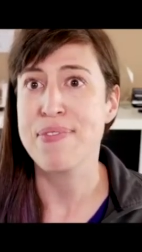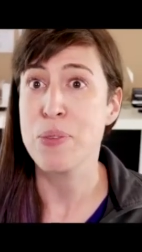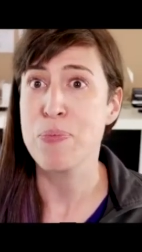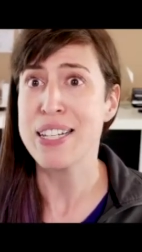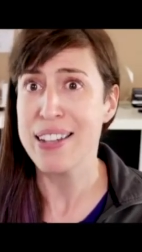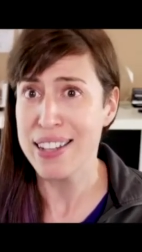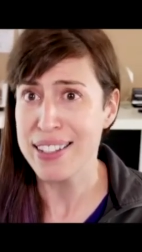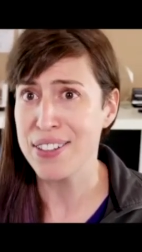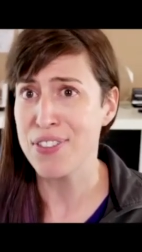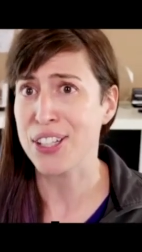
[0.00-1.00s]
because
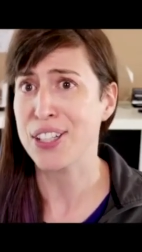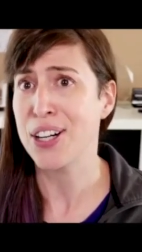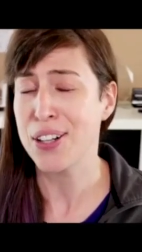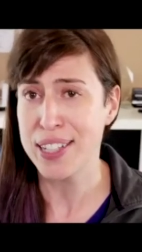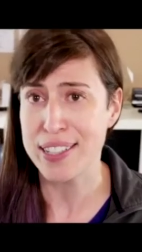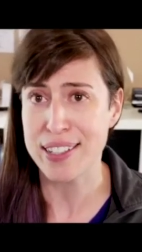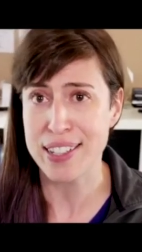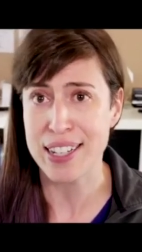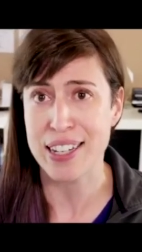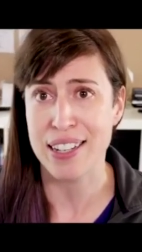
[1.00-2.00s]
of the
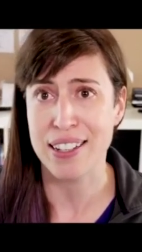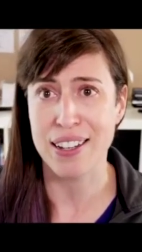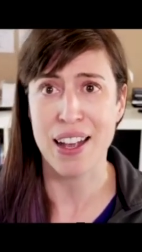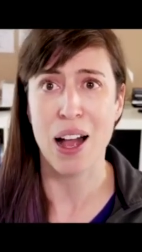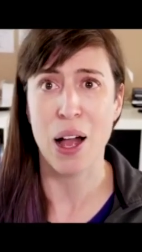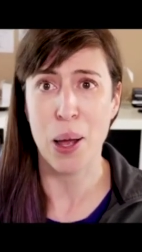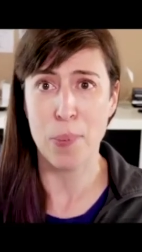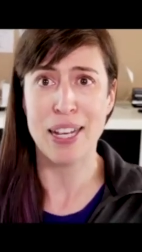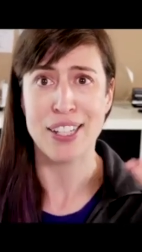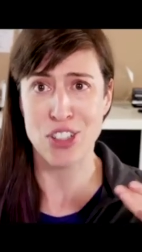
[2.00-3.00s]
currency um,
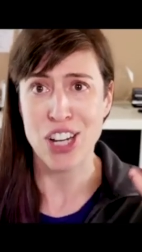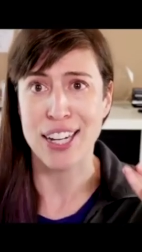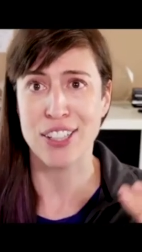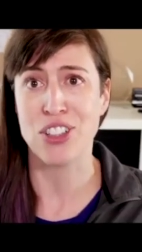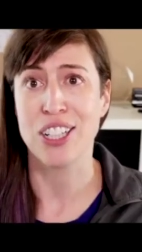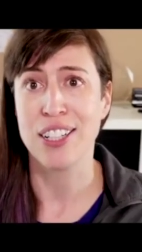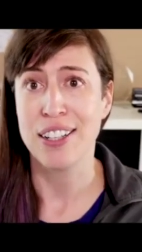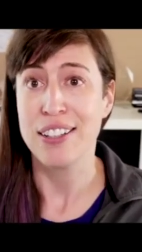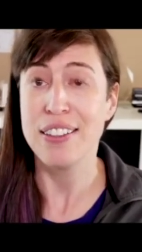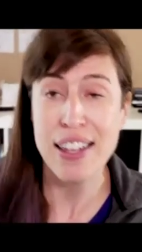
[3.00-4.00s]
exchange,
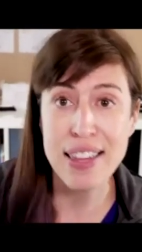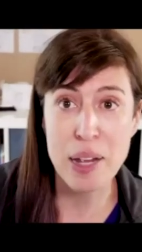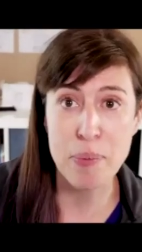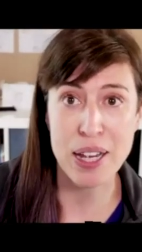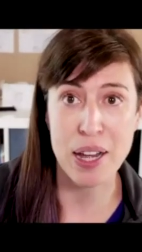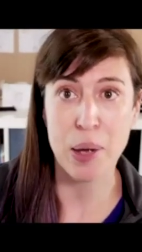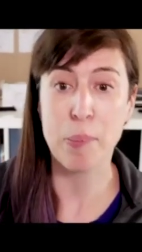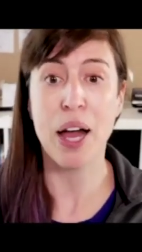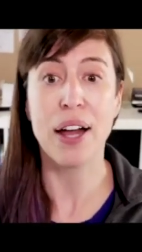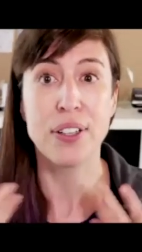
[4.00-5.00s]
then they become
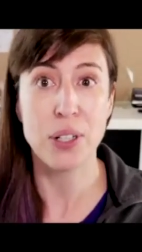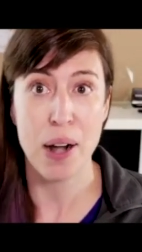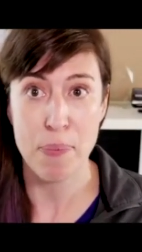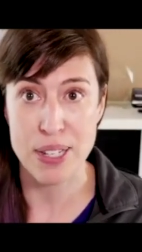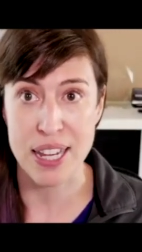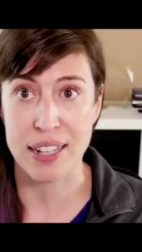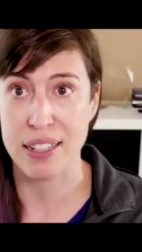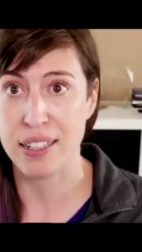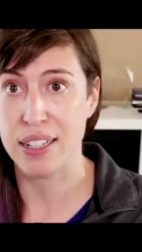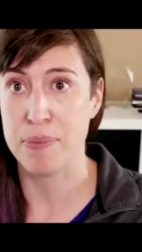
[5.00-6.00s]

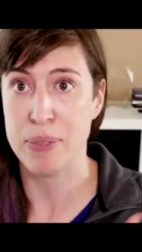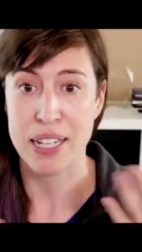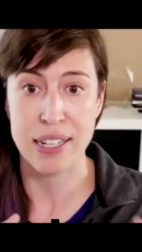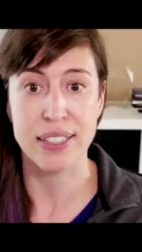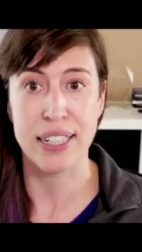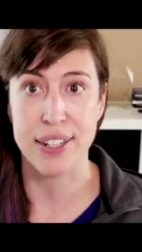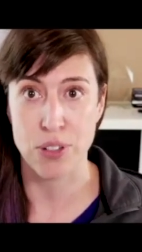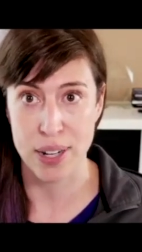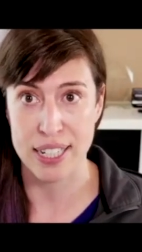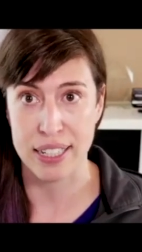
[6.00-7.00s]
underrepresented in being able to get
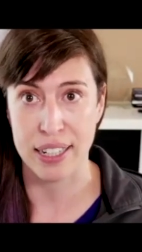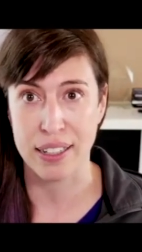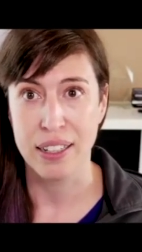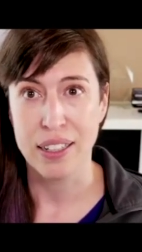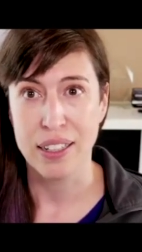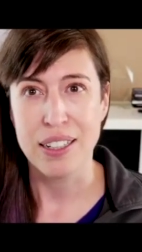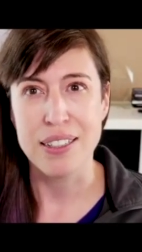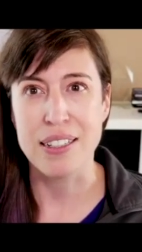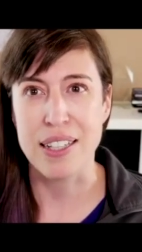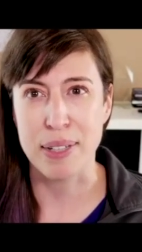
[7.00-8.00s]
training.
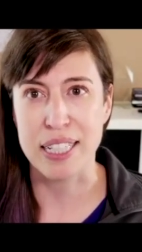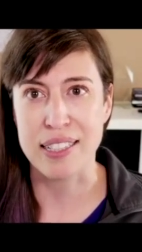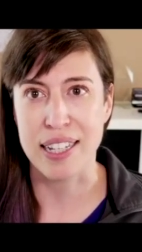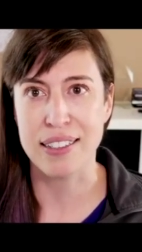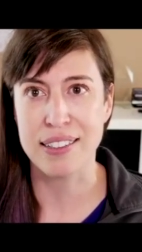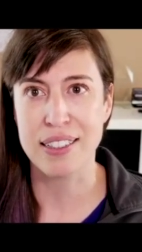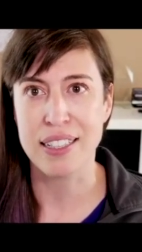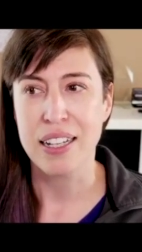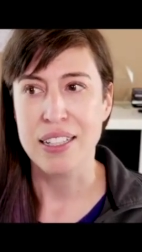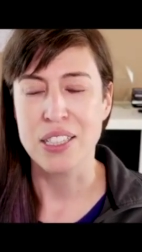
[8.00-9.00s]
Does that mm. make sense?
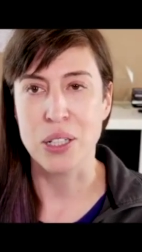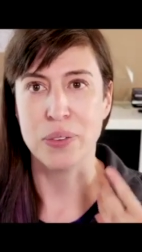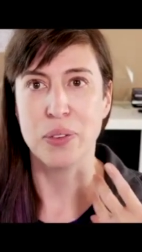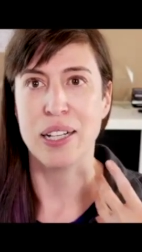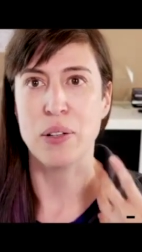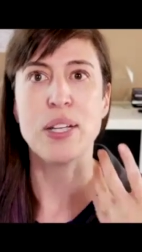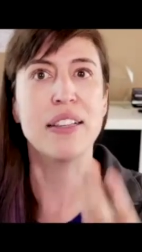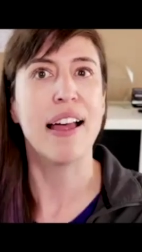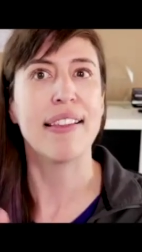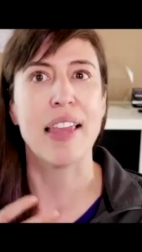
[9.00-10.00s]
So yeah. like we
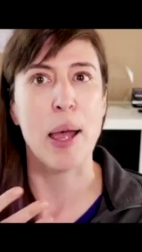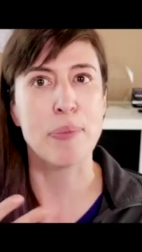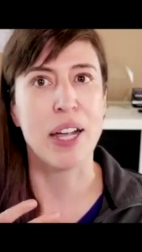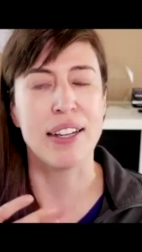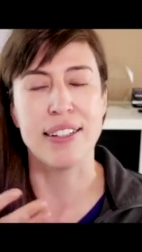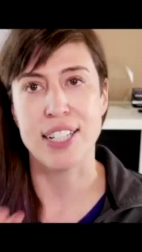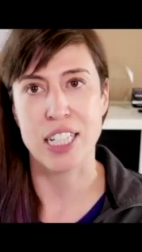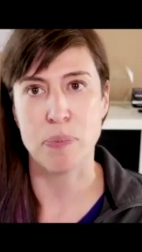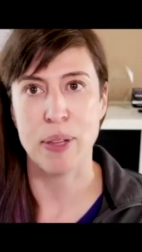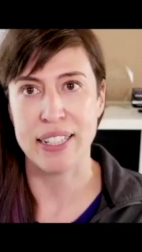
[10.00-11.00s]
let them kind of
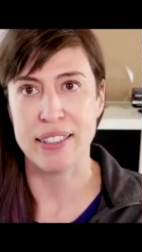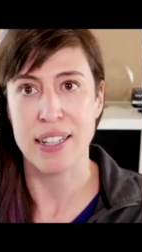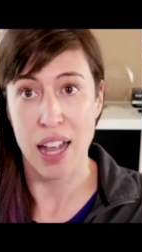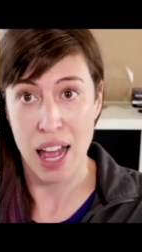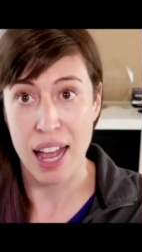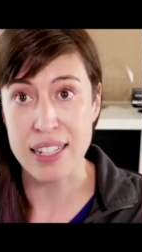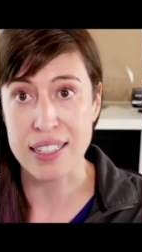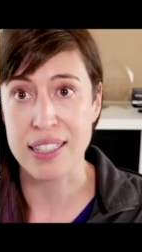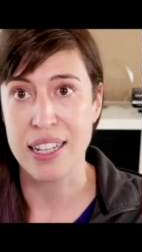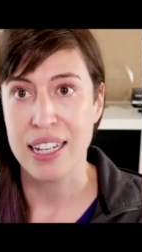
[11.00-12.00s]
explain to
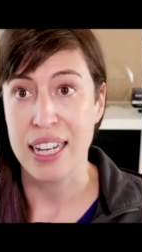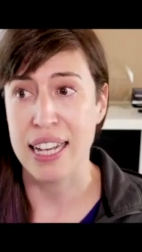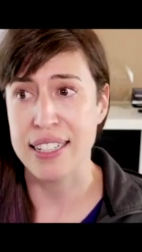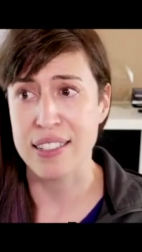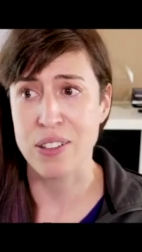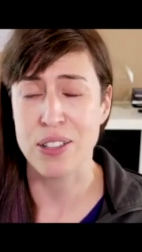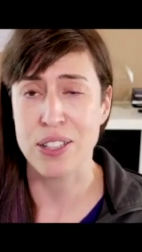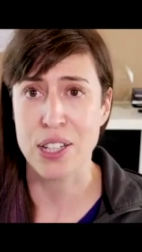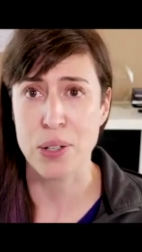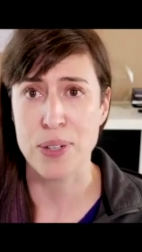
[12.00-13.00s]
us, and as long as
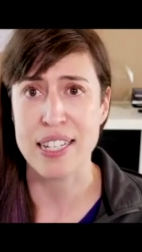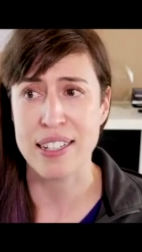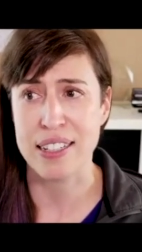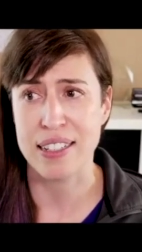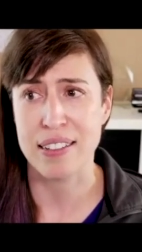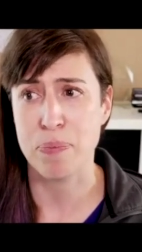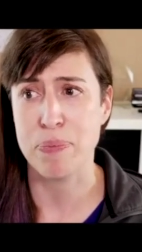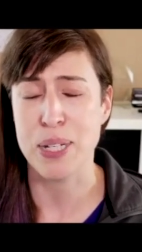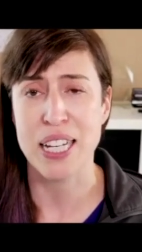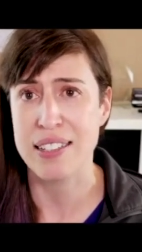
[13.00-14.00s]
their reason is
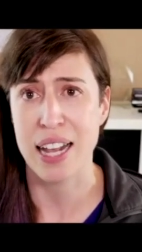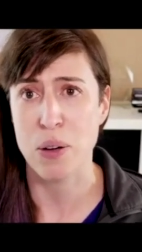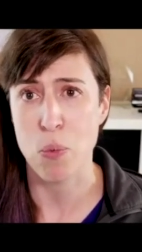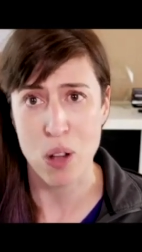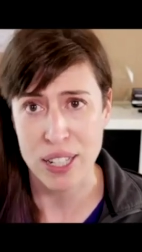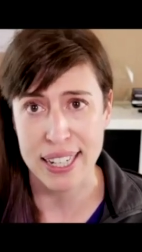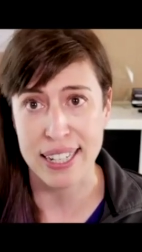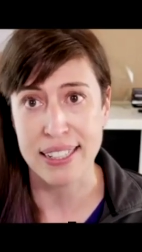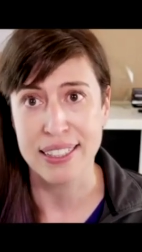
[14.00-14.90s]
because I wanna,